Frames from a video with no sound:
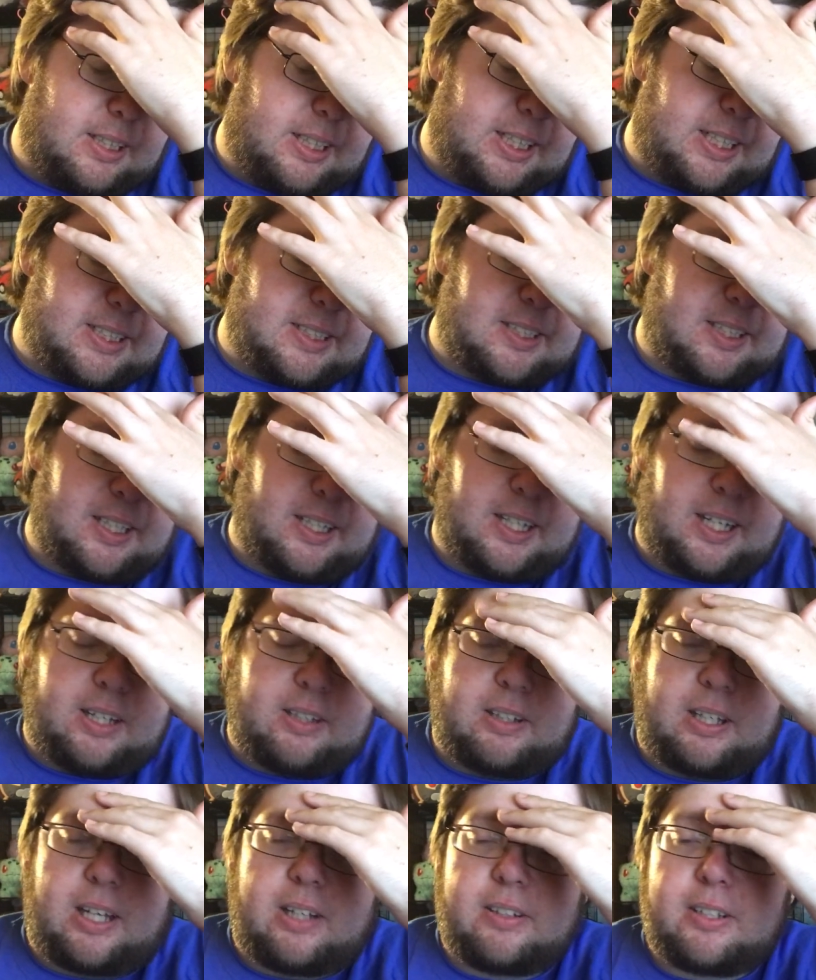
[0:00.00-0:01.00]
Like I said,
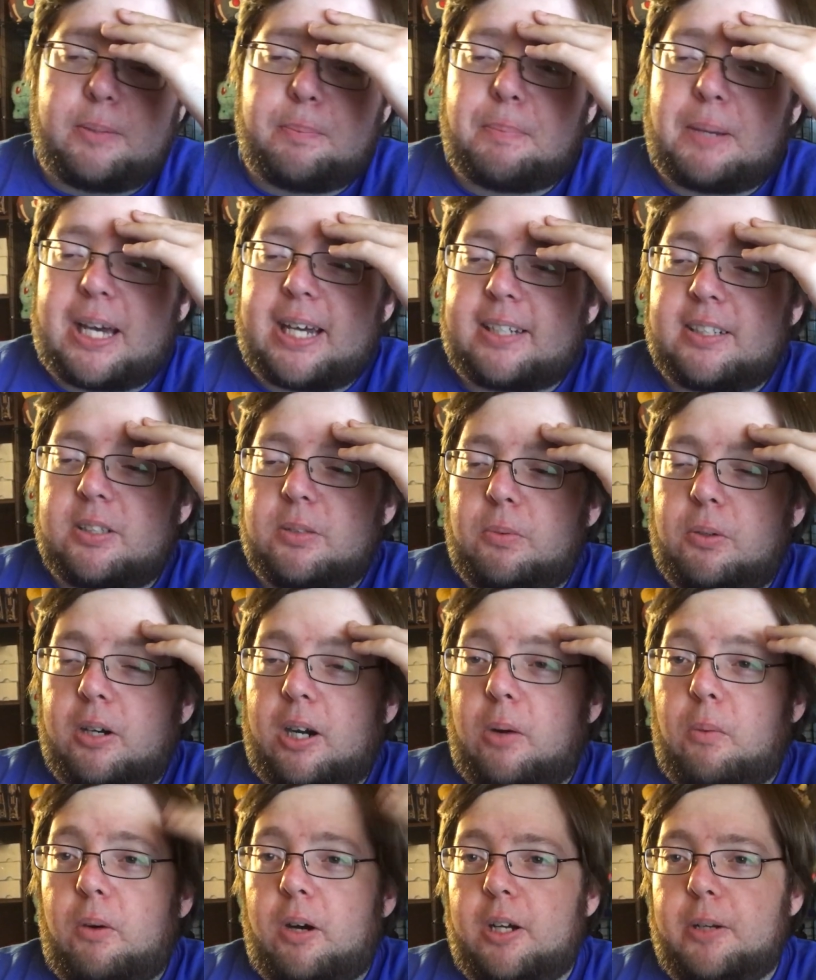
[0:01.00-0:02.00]
I'll get back to
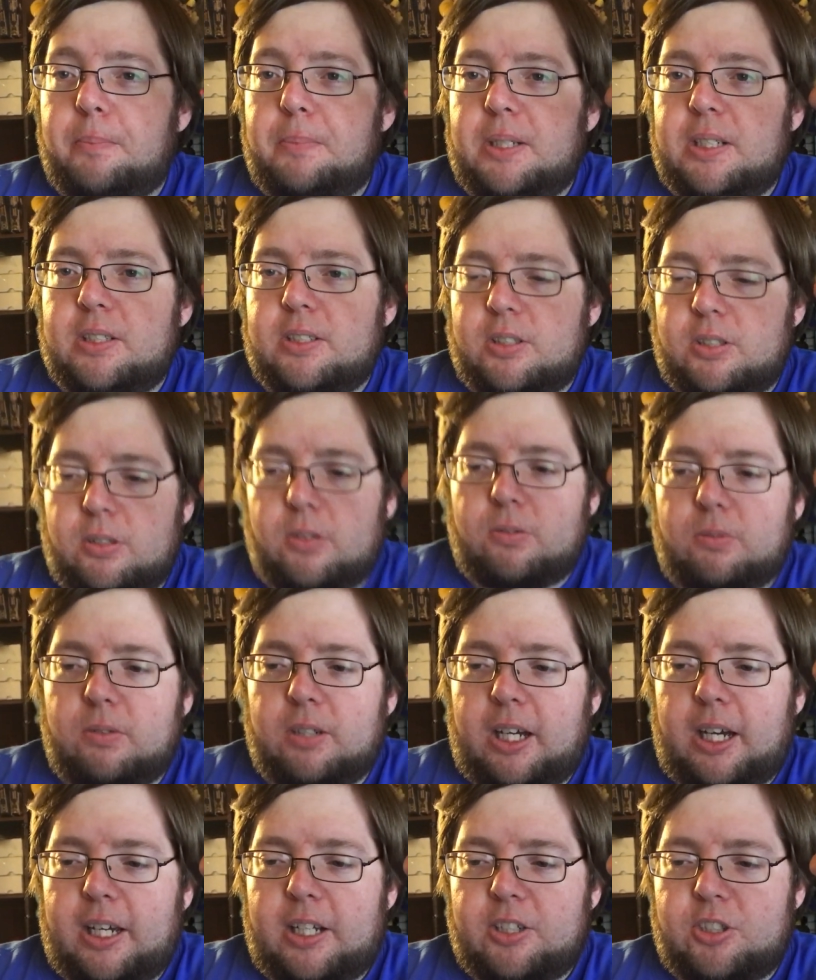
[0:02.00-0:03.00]
where I want to be
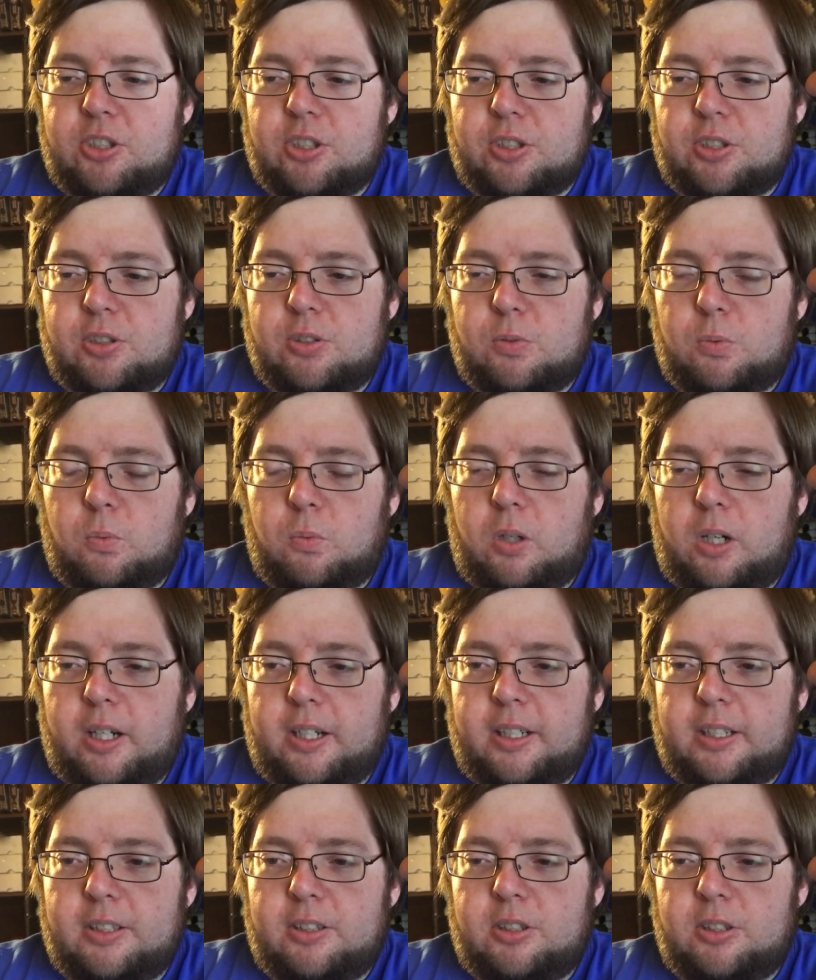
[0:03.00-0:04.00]
soon. I just
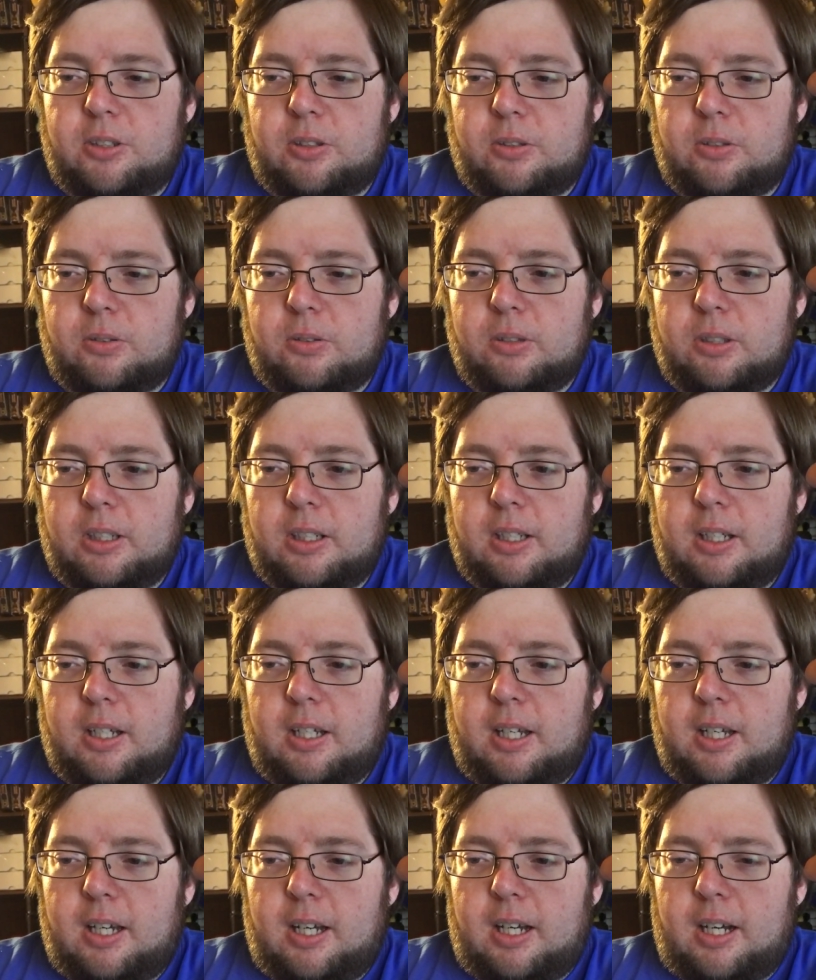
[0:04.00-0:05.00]
wanted to
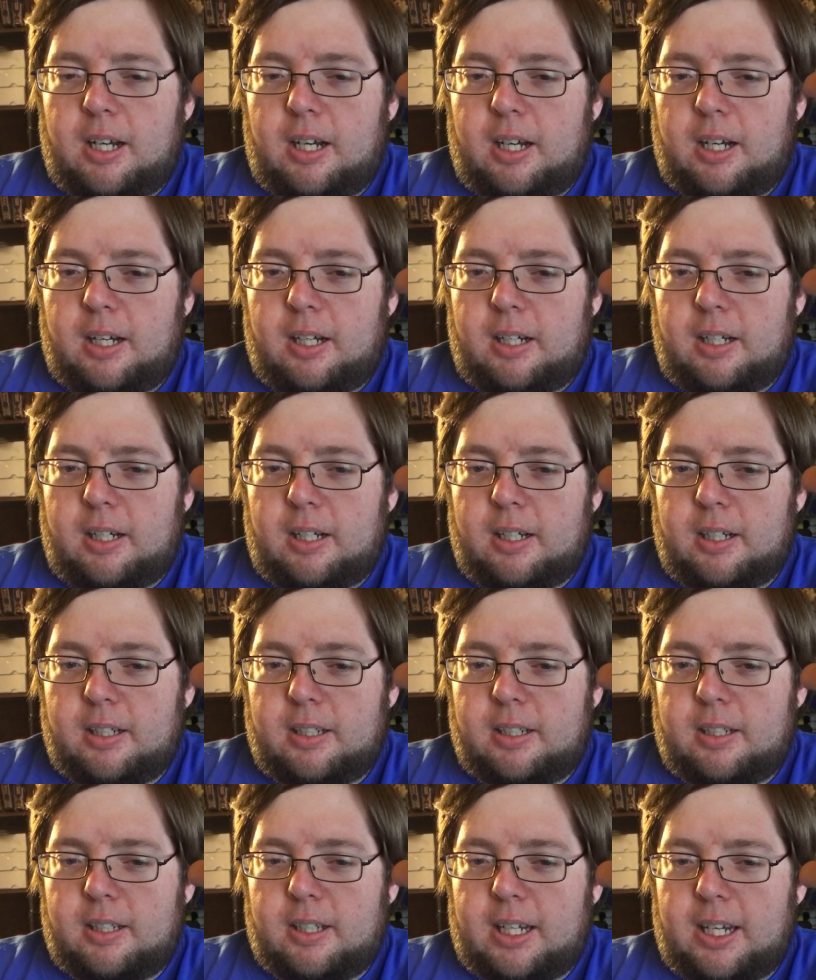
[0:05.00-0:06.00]

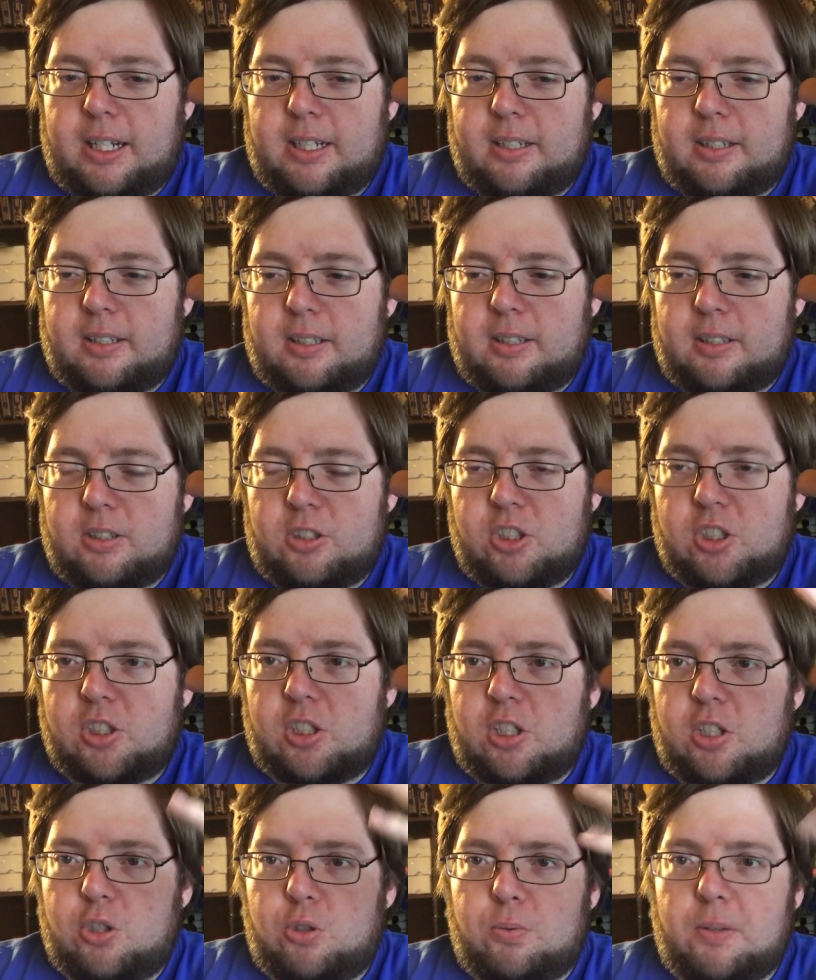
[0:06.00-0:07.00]
kind of
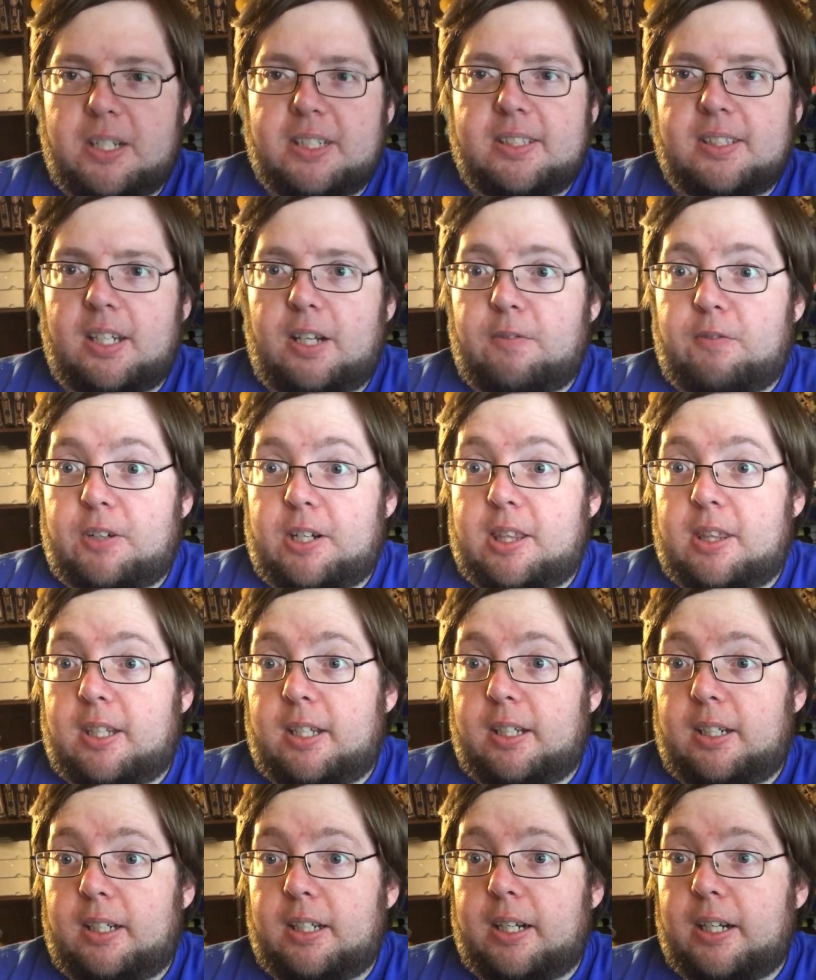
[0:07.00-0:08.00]
just address
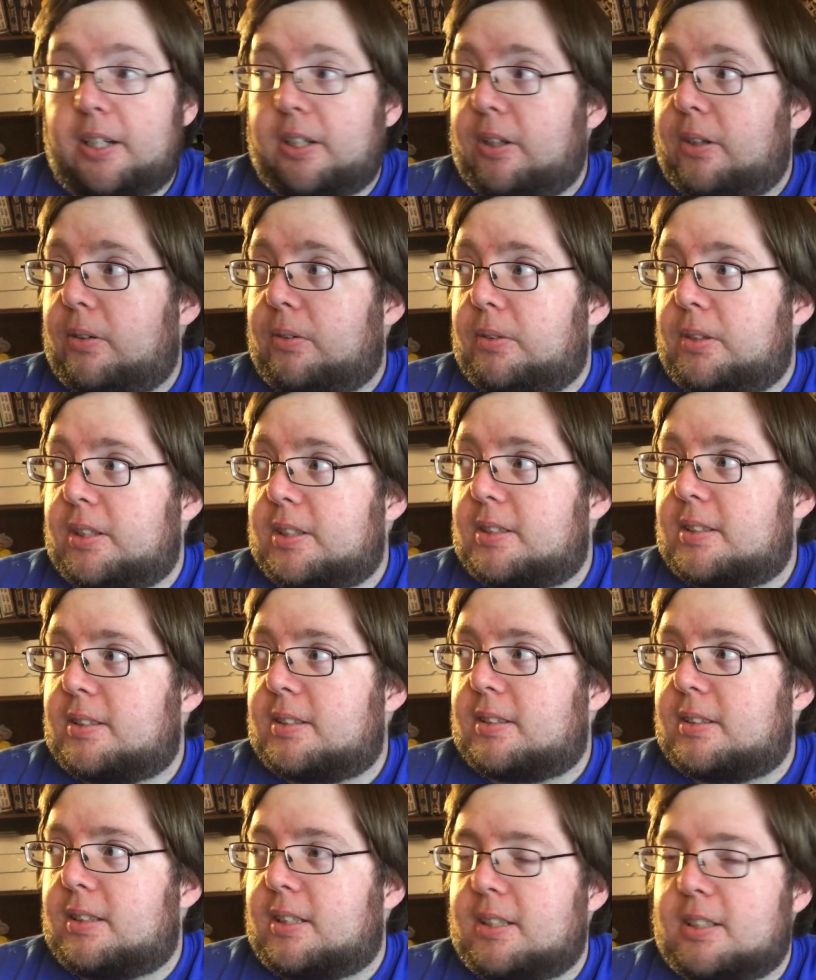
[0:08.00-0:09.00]
everything. And I know
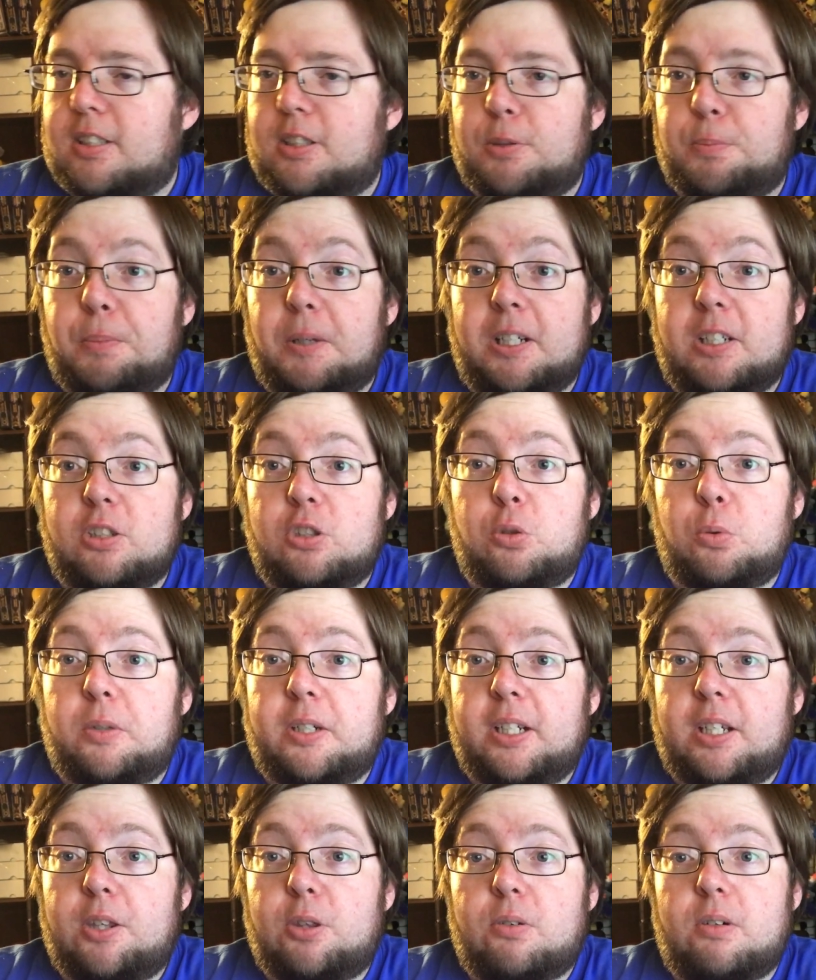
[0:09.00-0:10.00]
this has been
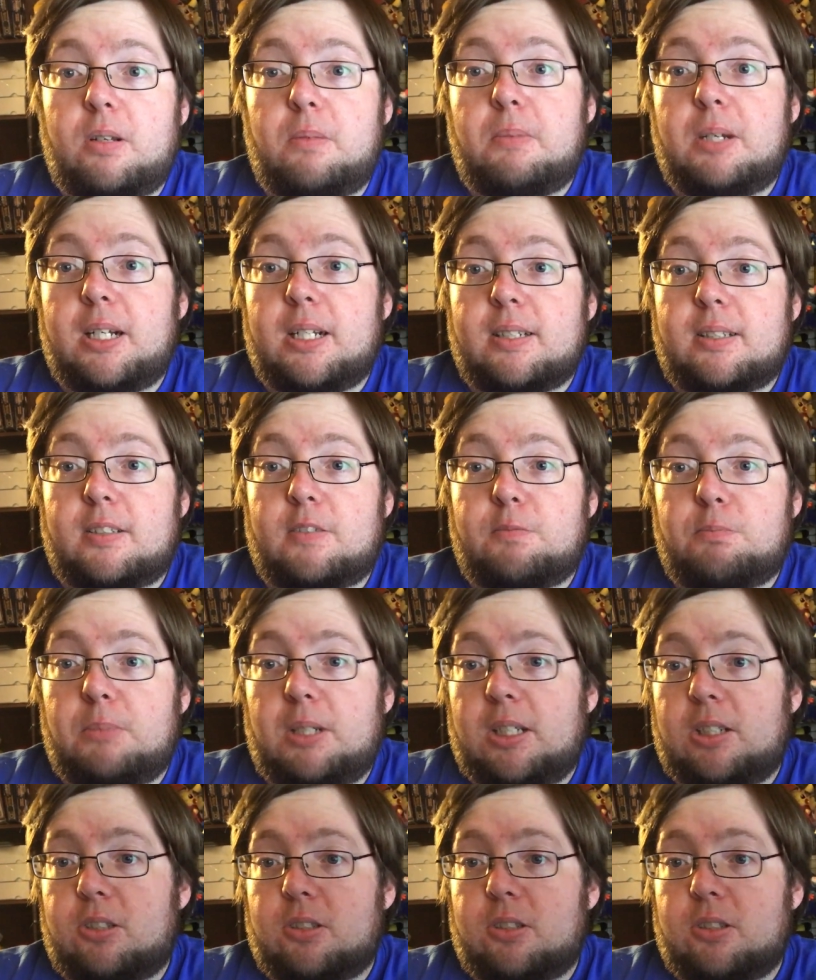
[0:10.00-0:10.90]
23 minutes of me